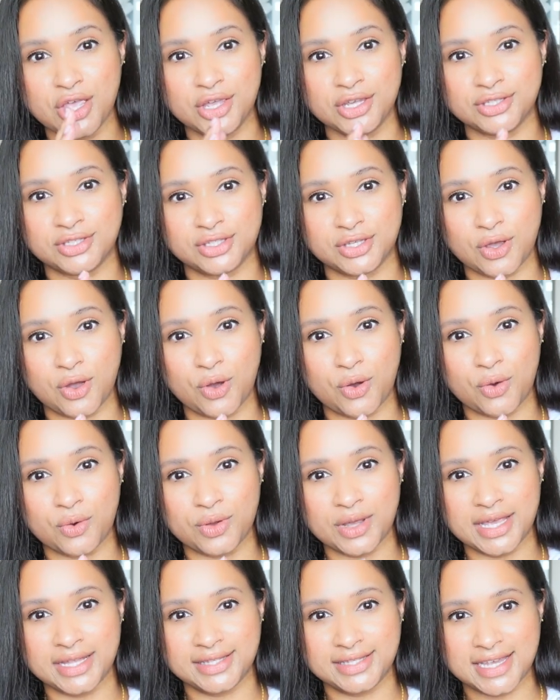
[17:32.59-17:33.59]

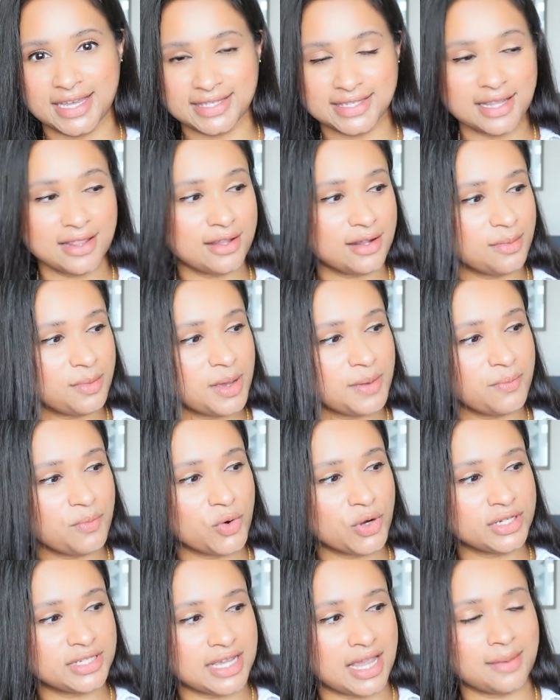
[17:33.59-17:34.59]
So it takes a little bit
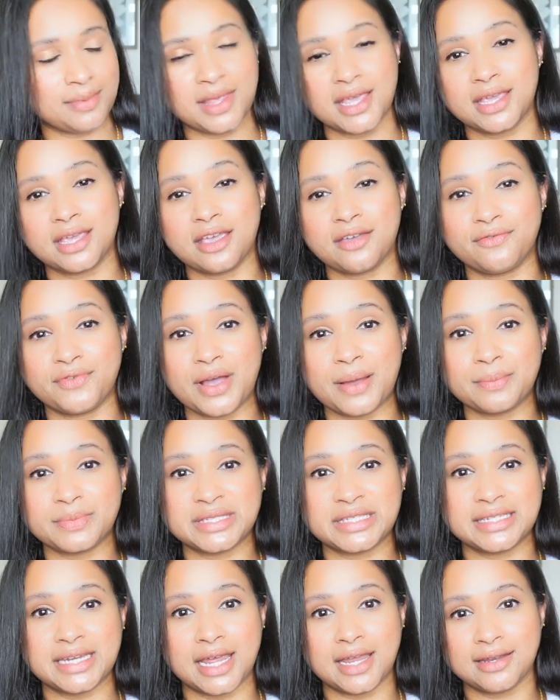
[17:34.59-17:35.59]
more time. Like if I'm
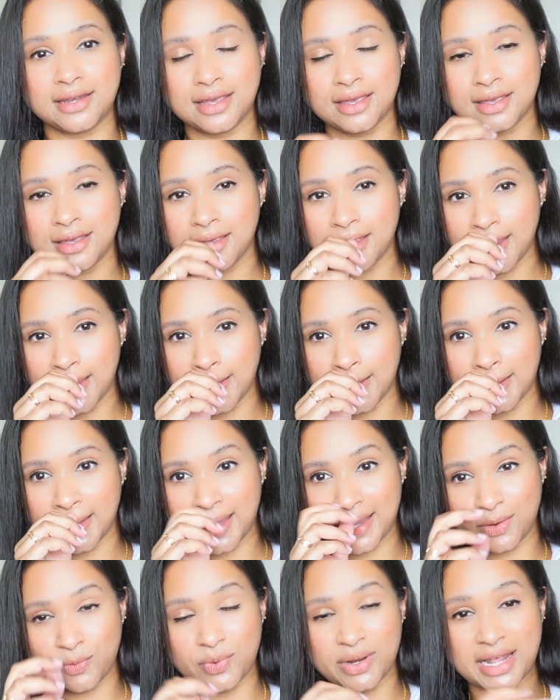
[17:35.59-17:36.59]
standing,
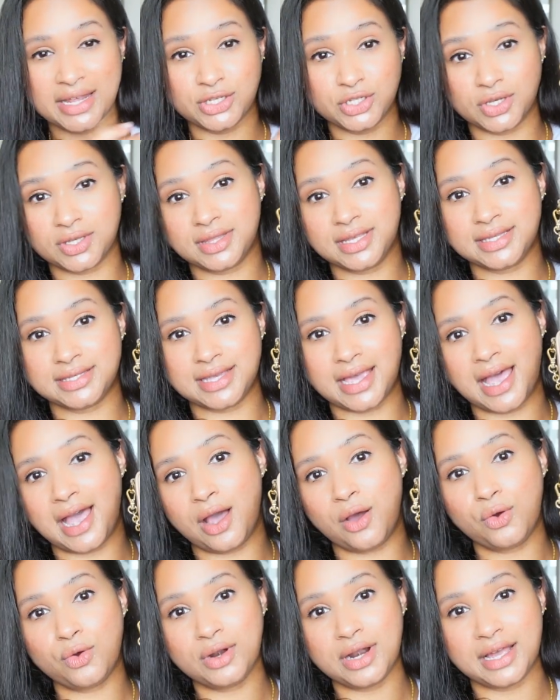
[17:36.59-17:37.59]
like when I took this
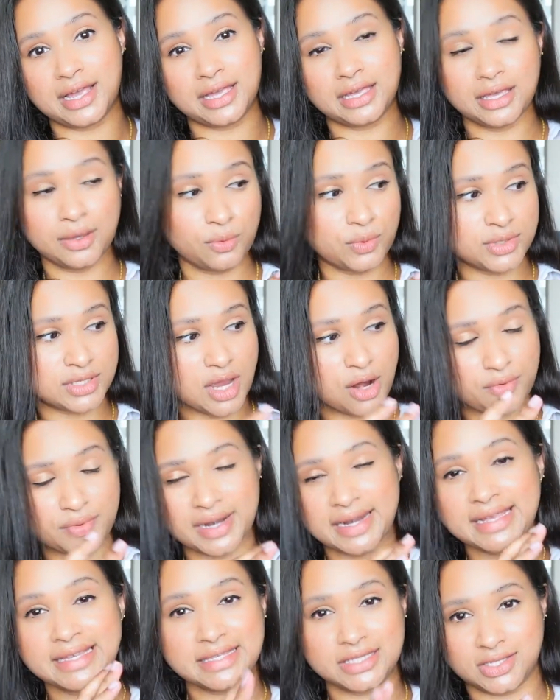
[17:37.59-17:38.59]
out, it was
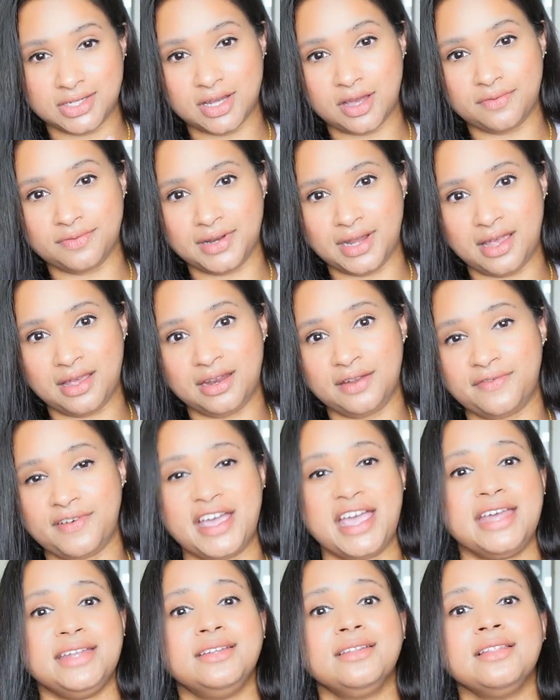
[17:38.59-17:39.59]
already stuffed, and if
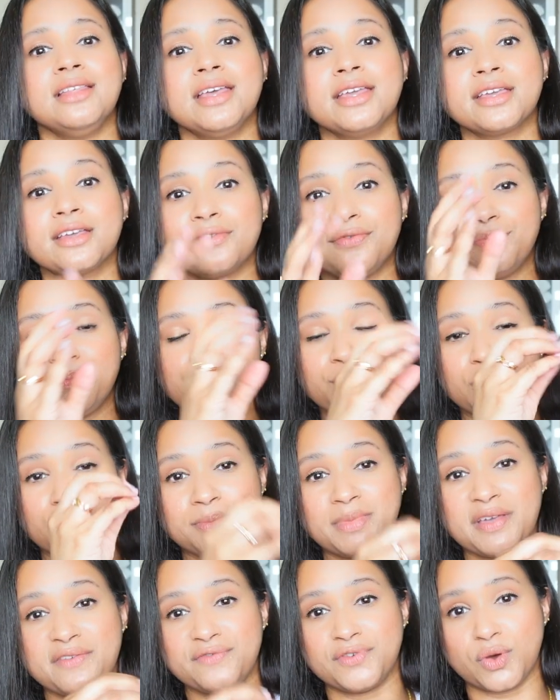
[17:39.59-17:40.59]
I had to like
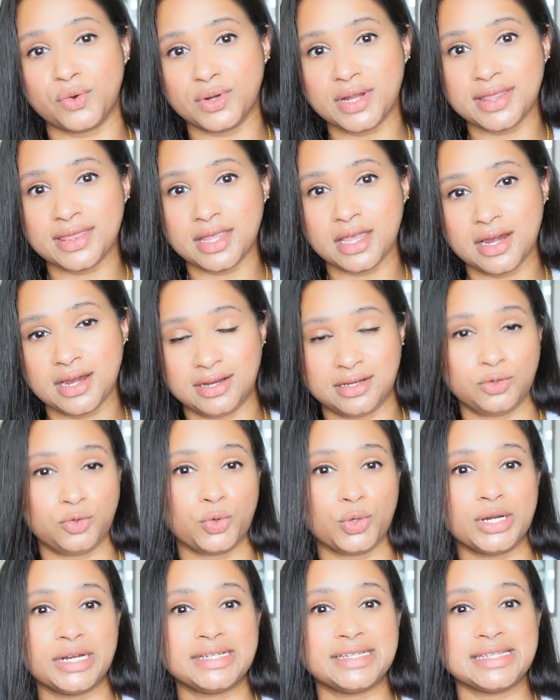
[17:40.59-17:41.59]
put my phone in there in
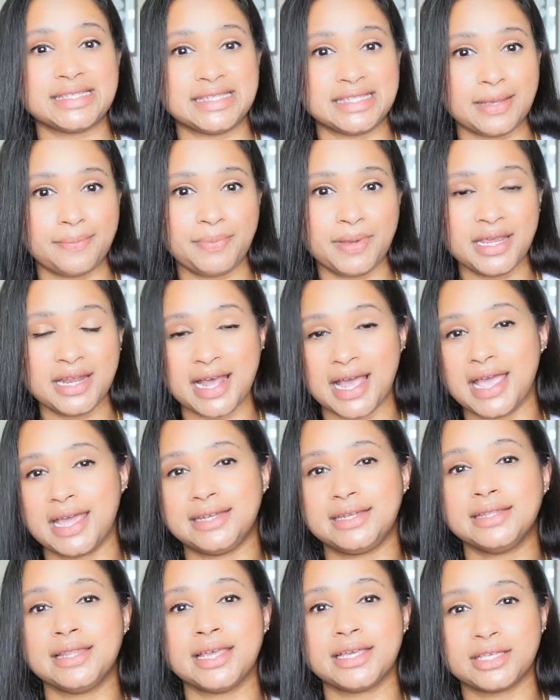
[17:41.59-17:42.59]
order to zip it, I
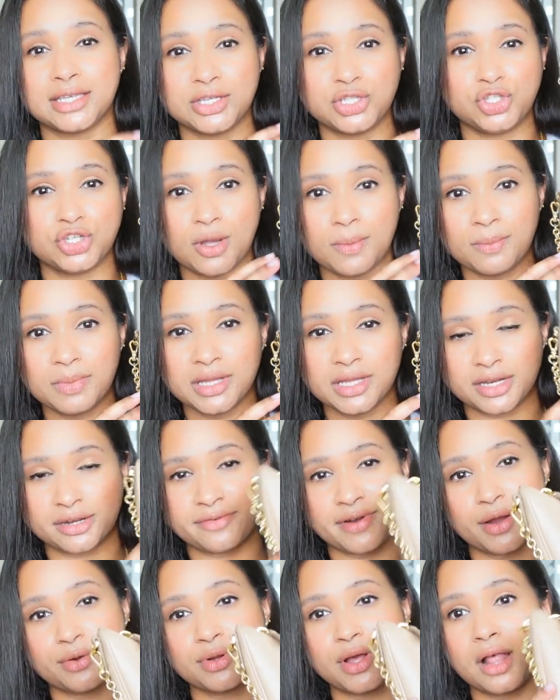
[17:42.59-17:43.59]
had to like jumble it
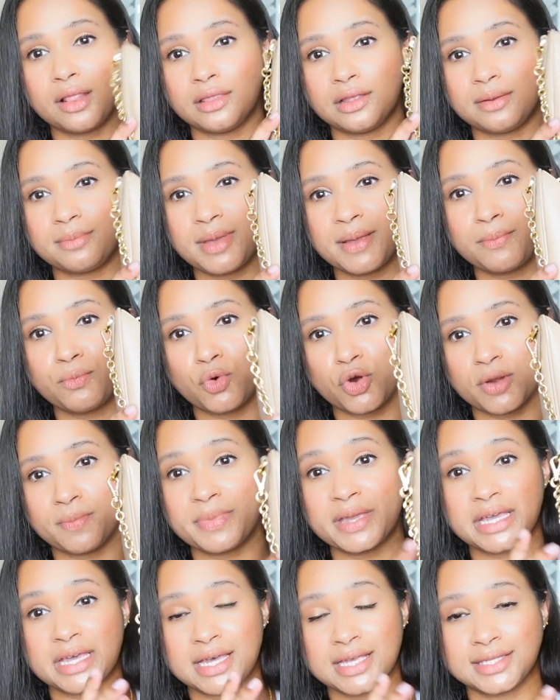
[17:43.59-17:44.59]
around a little bit more,
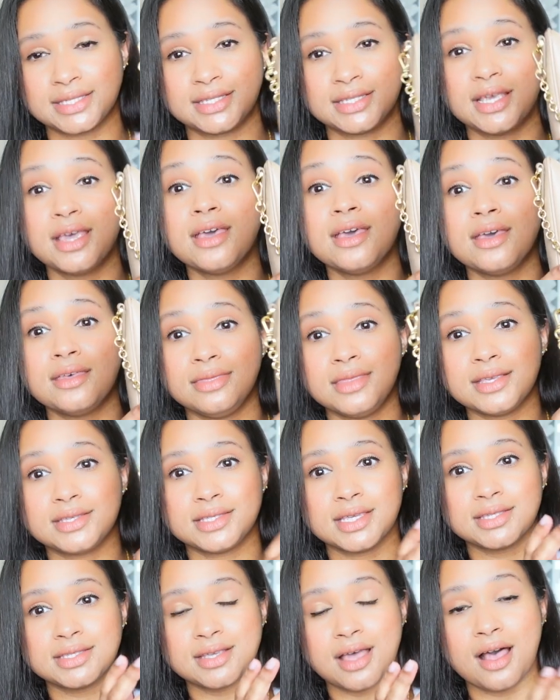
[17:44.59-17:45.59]
because
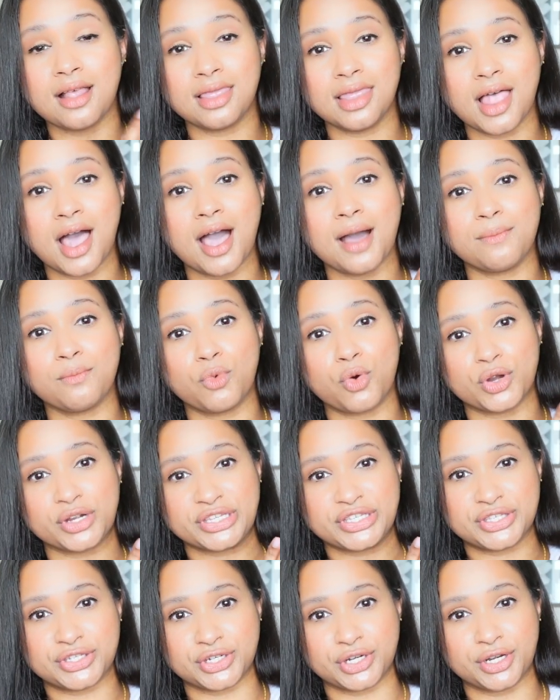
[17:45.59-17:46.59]
this is a lot more
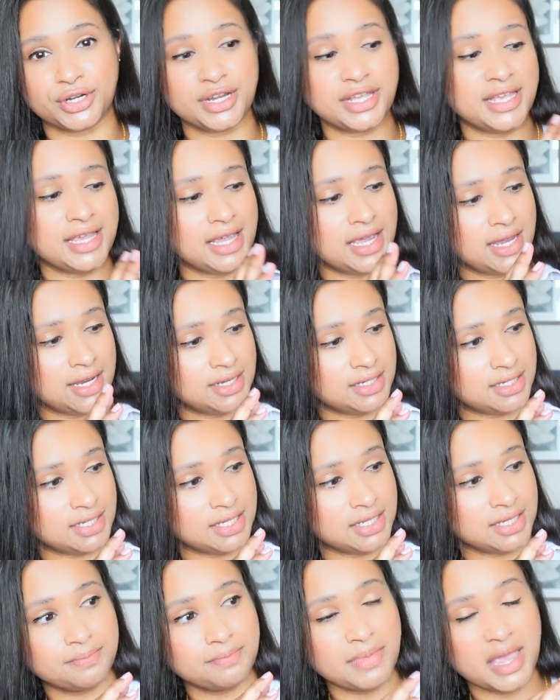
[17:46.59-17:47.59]
sturdy and
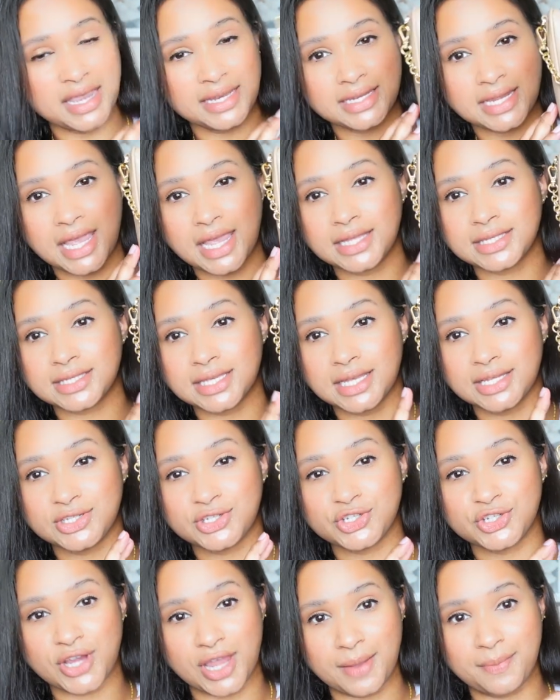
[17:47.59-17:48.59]
maintains its
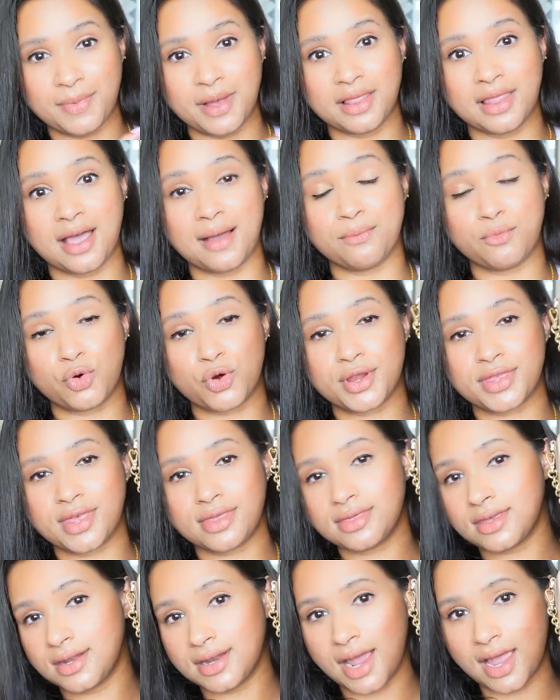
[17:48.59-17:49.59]
shape a lot more
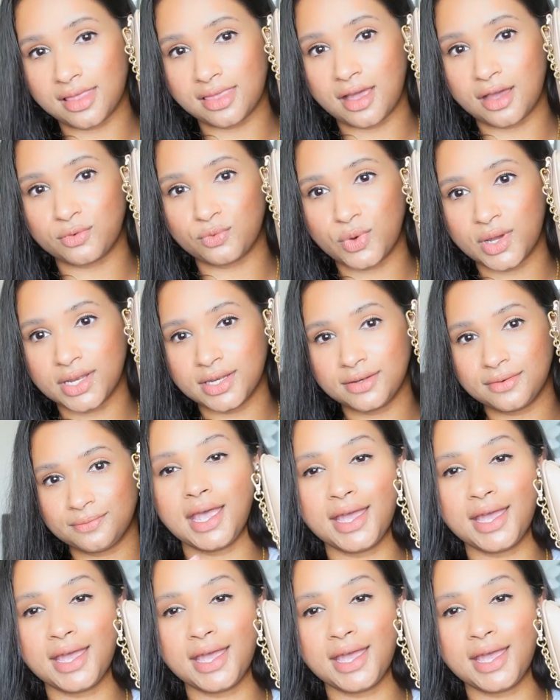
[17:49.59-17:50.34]
than the nylon one.